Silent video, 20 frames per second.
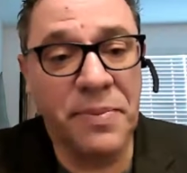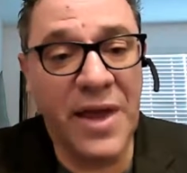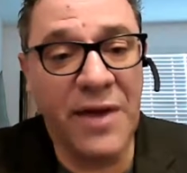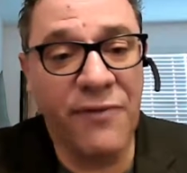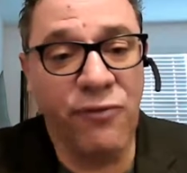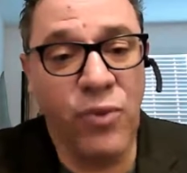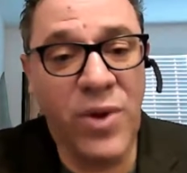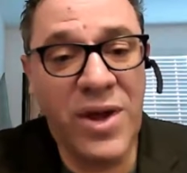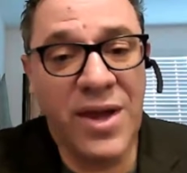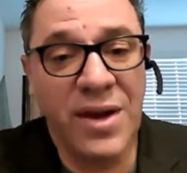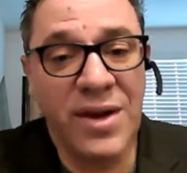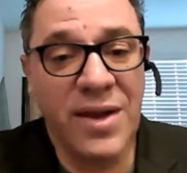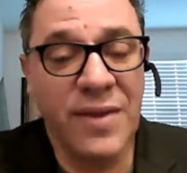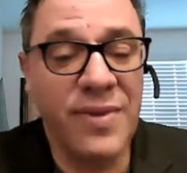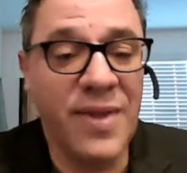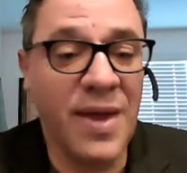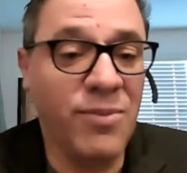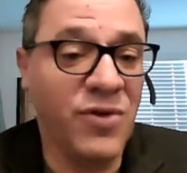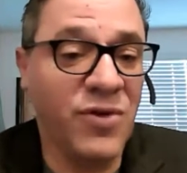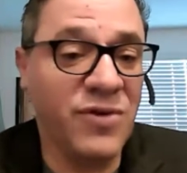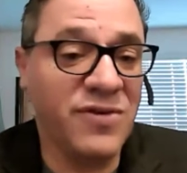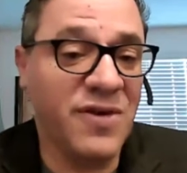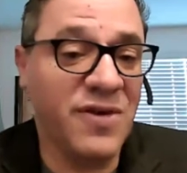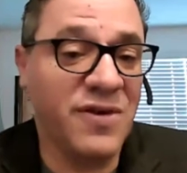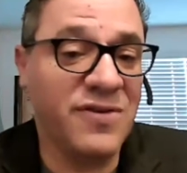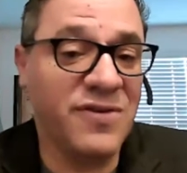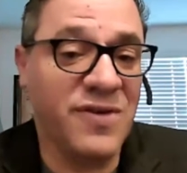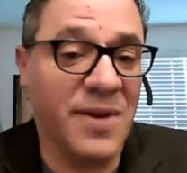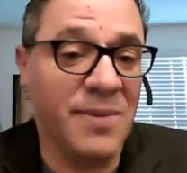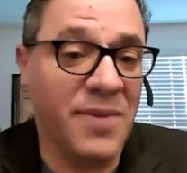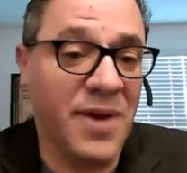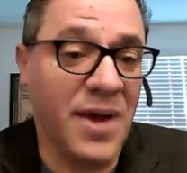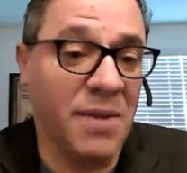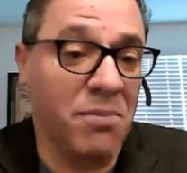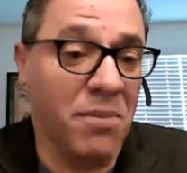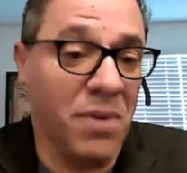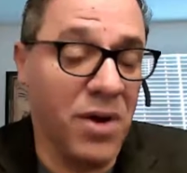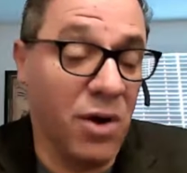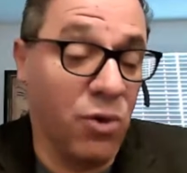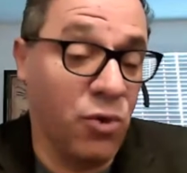If we can get the immune system
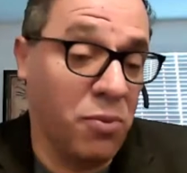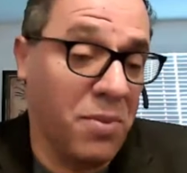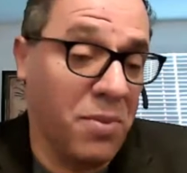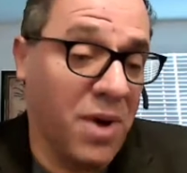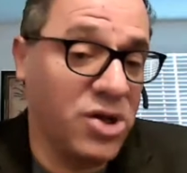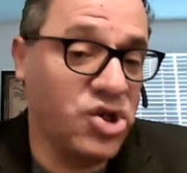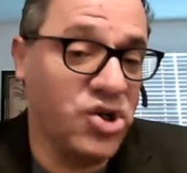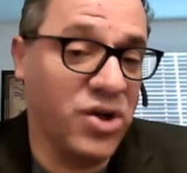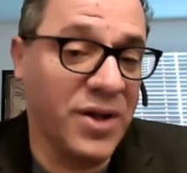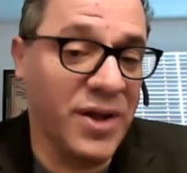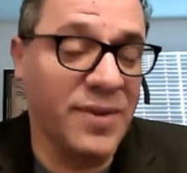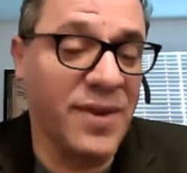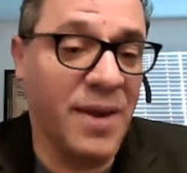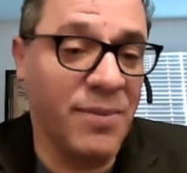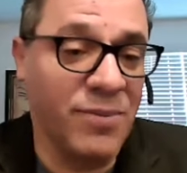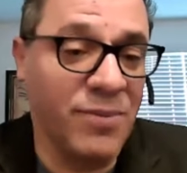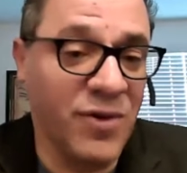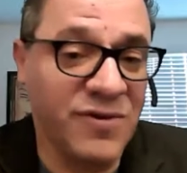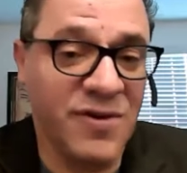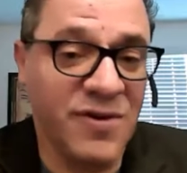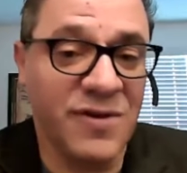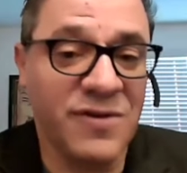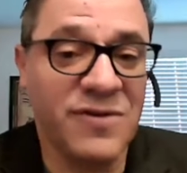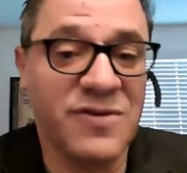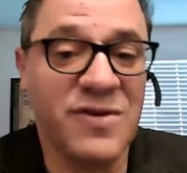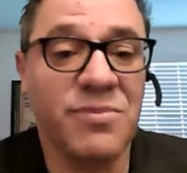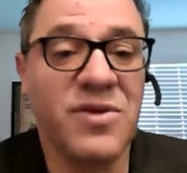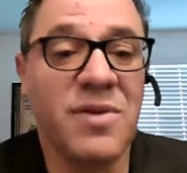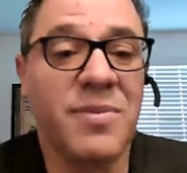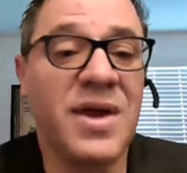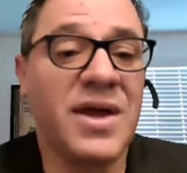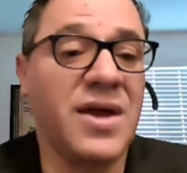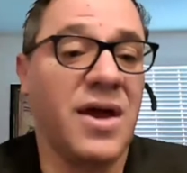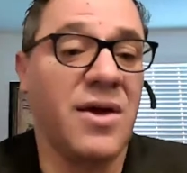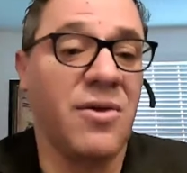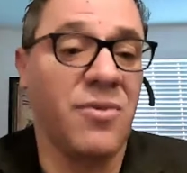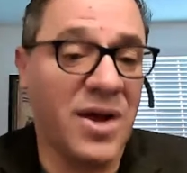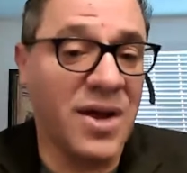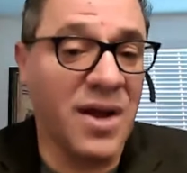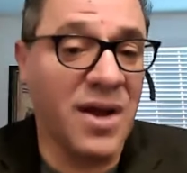or modulate the immune system to make
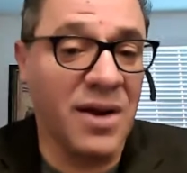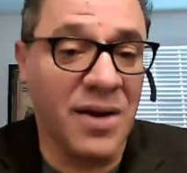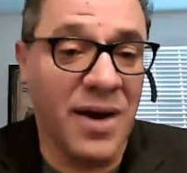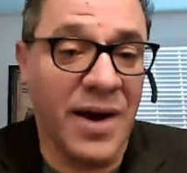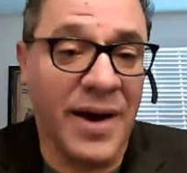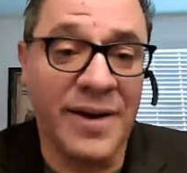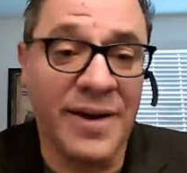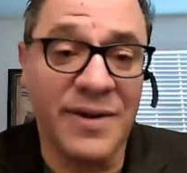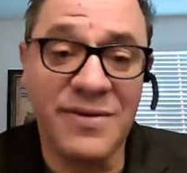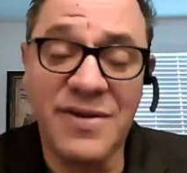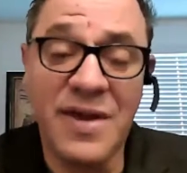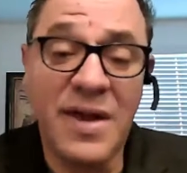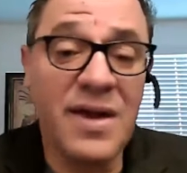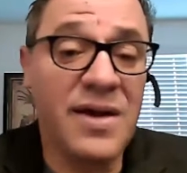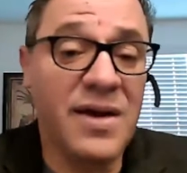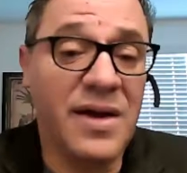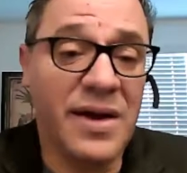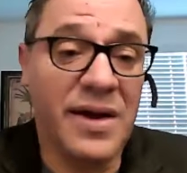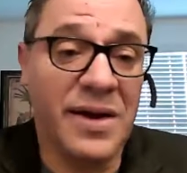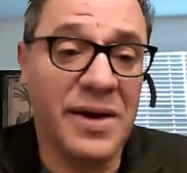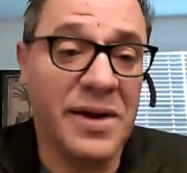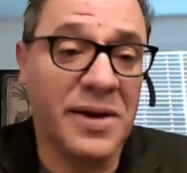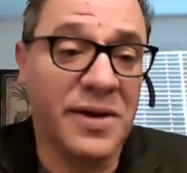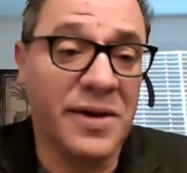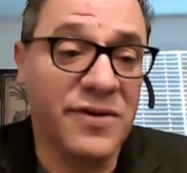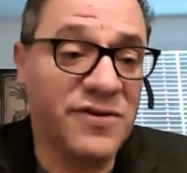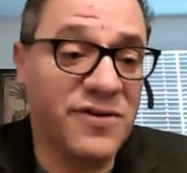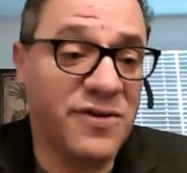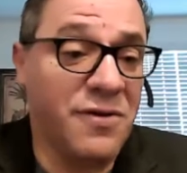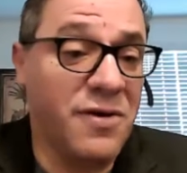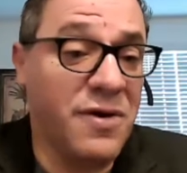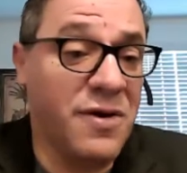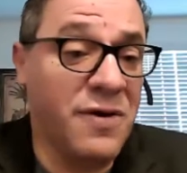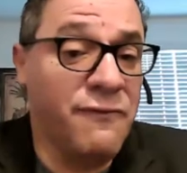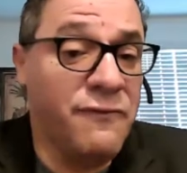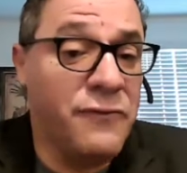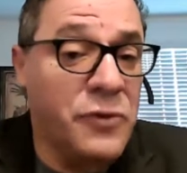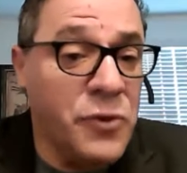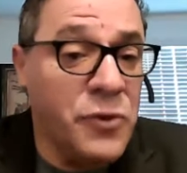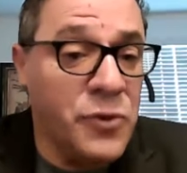it recognize
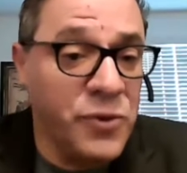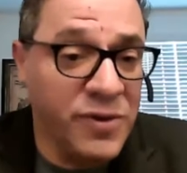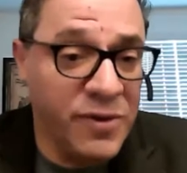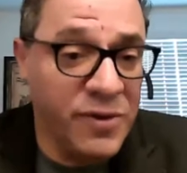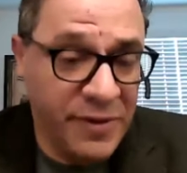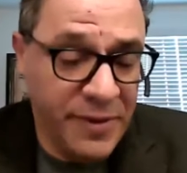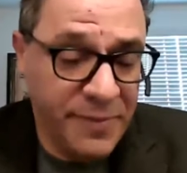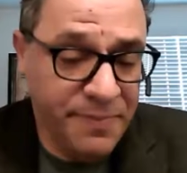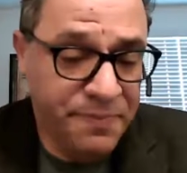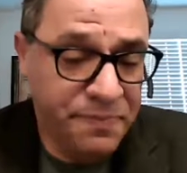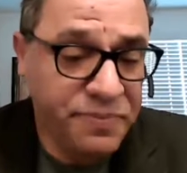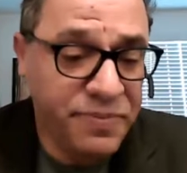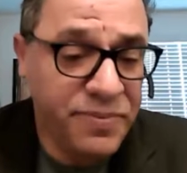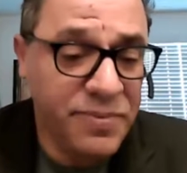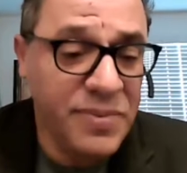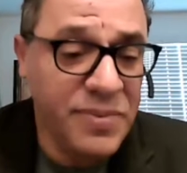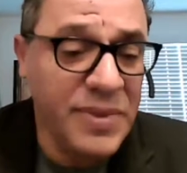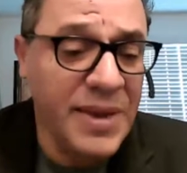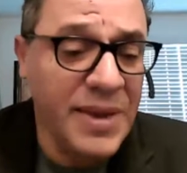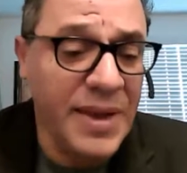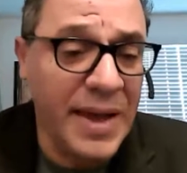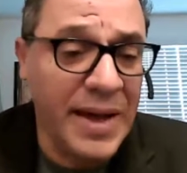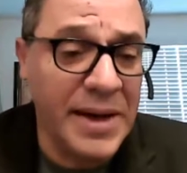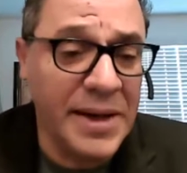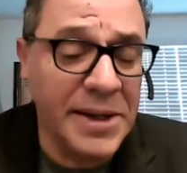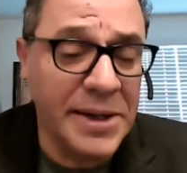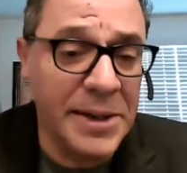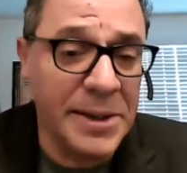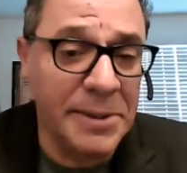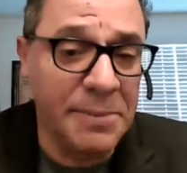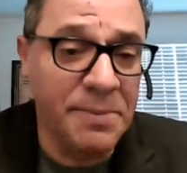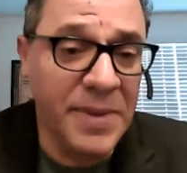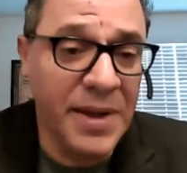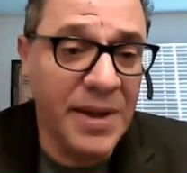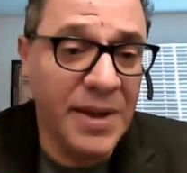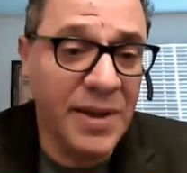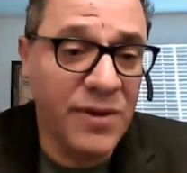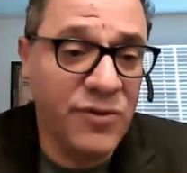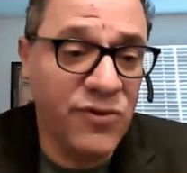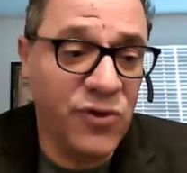certain food
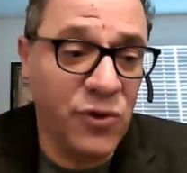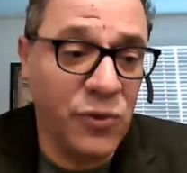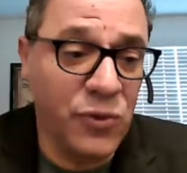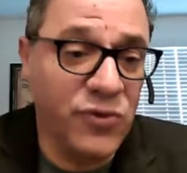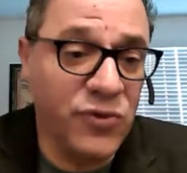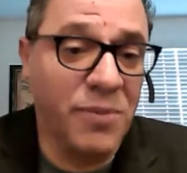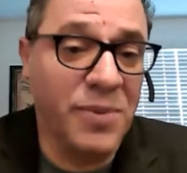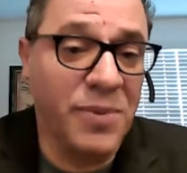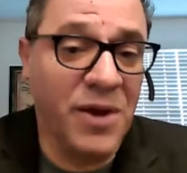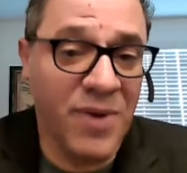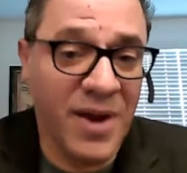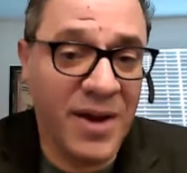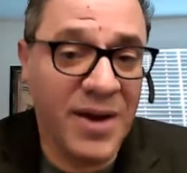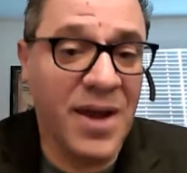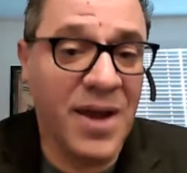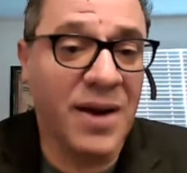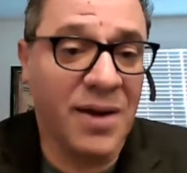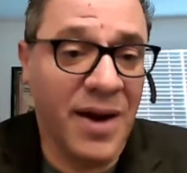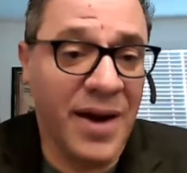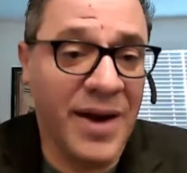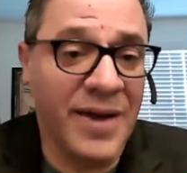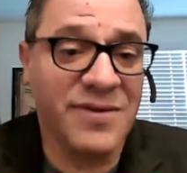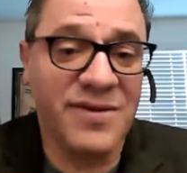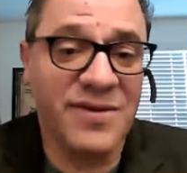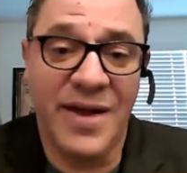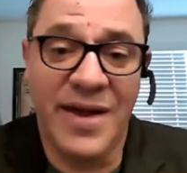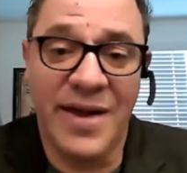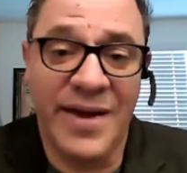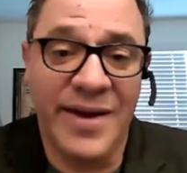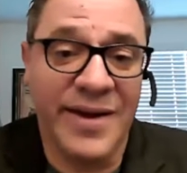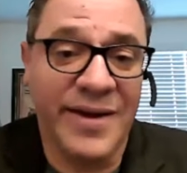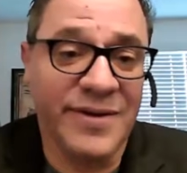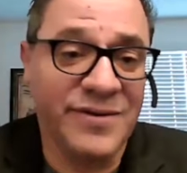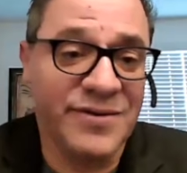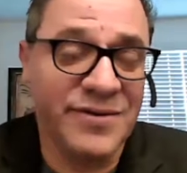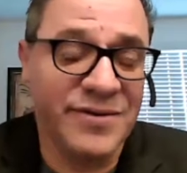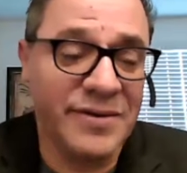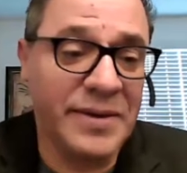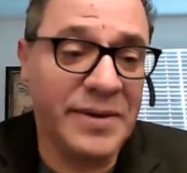to be recognized as